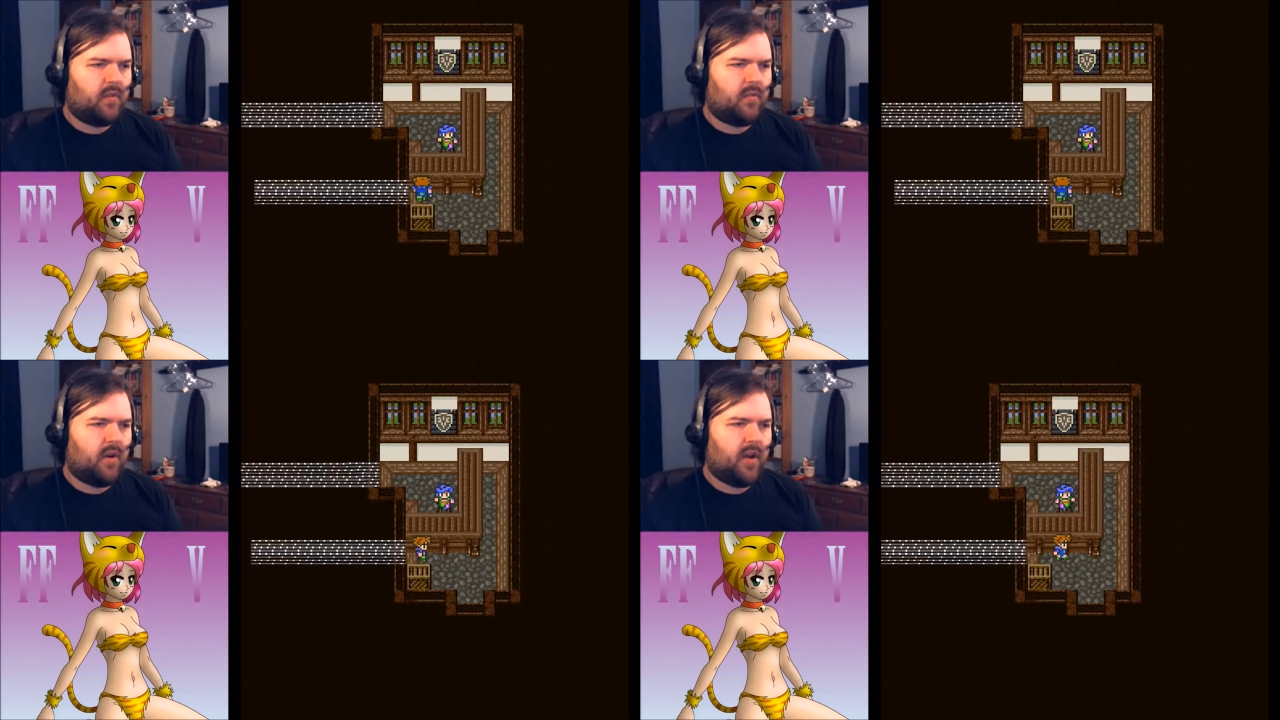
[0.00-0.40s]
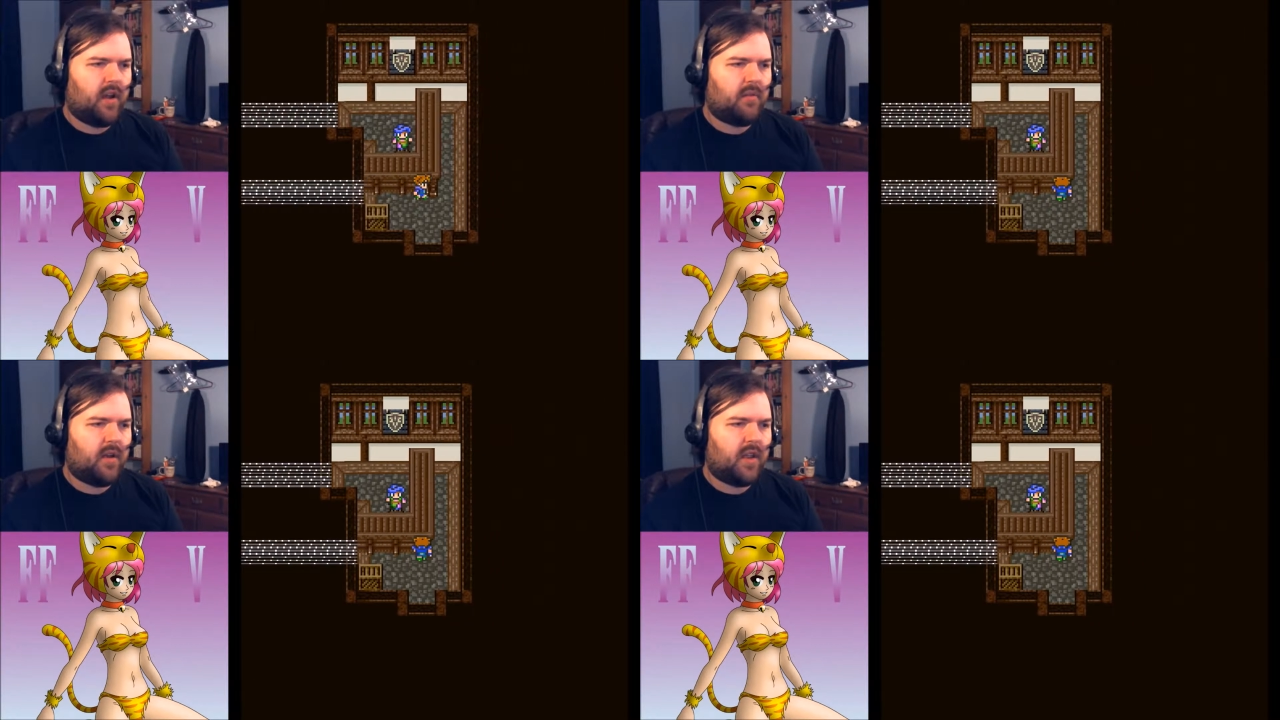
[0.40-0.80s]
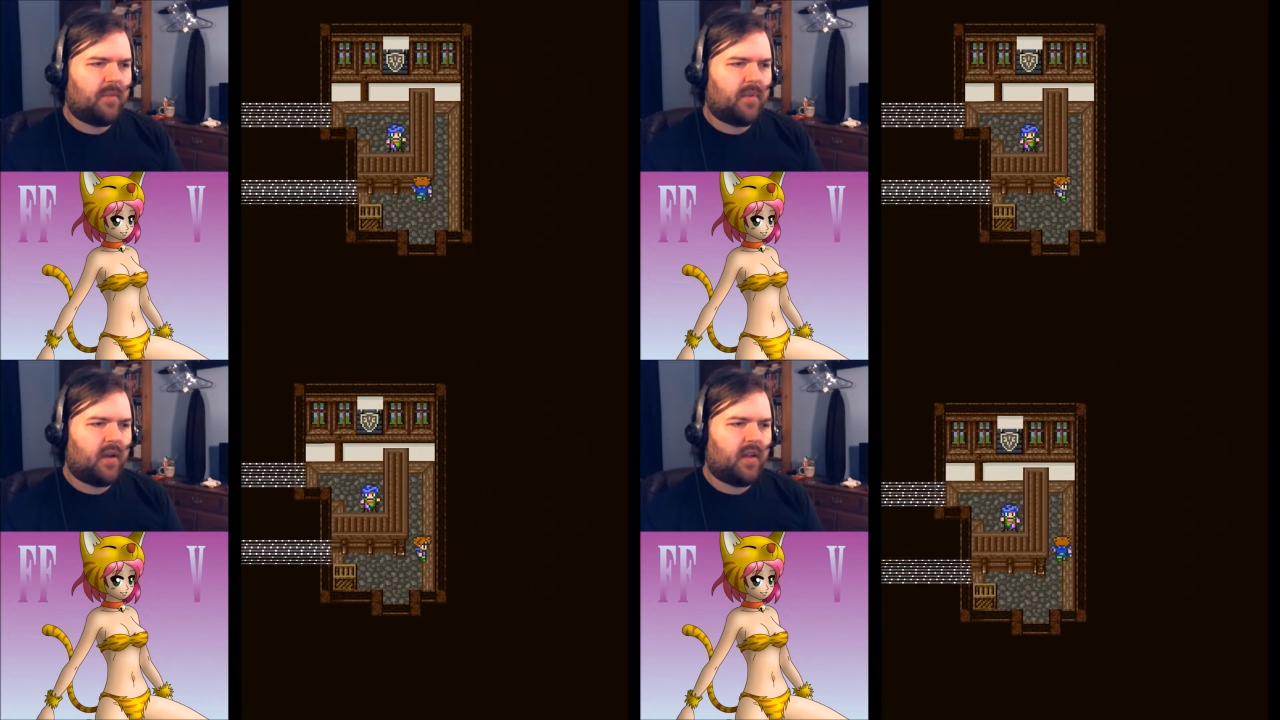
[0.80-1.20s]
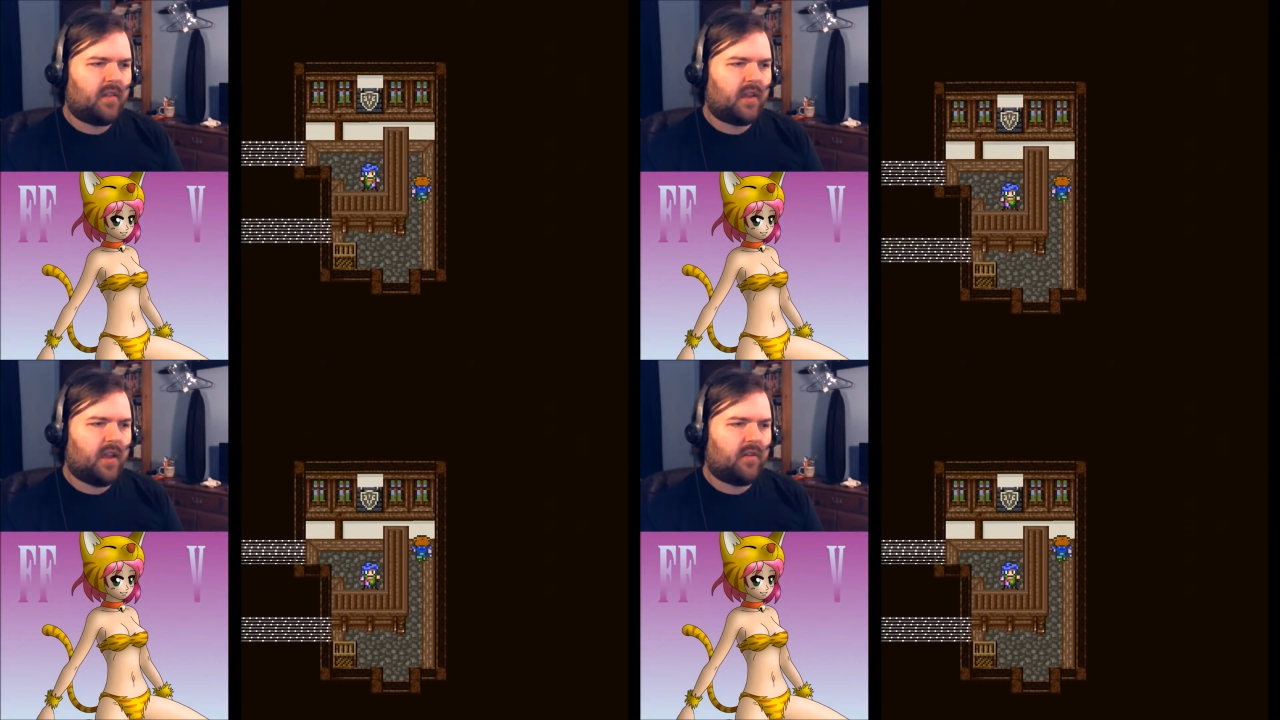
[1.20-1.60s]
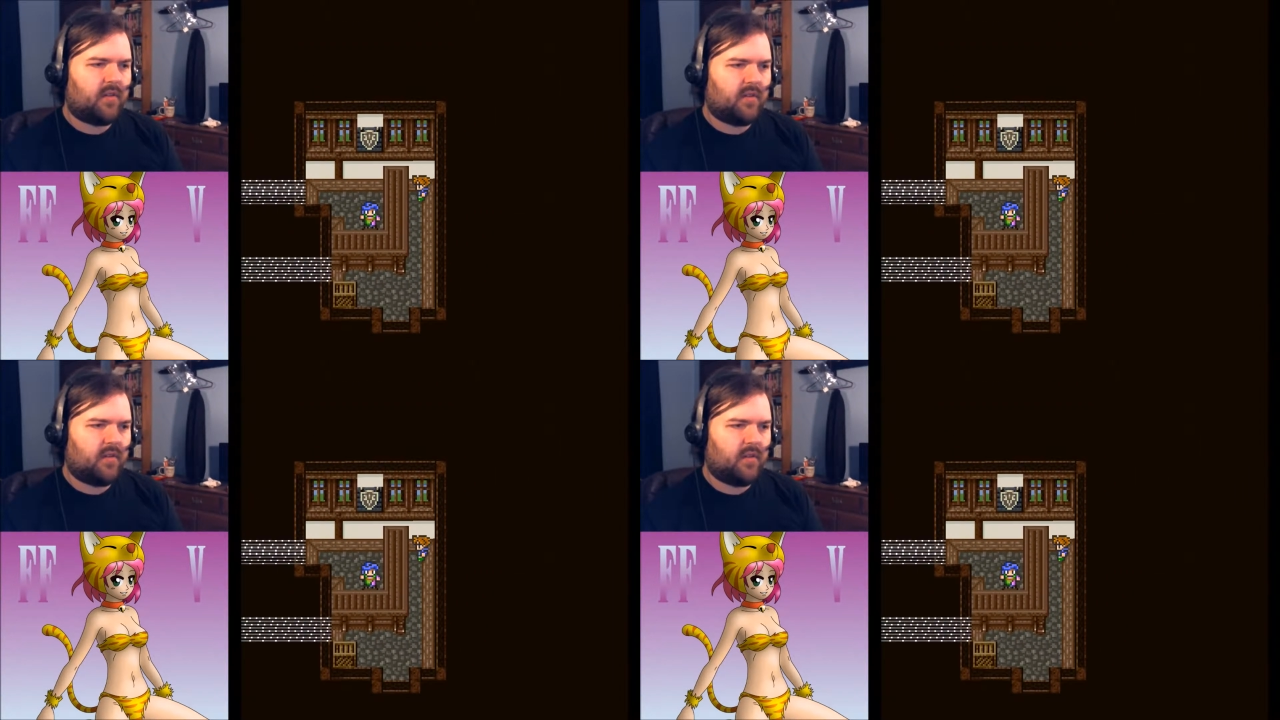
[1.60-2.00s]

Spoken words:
Well, how do I get behind the counter?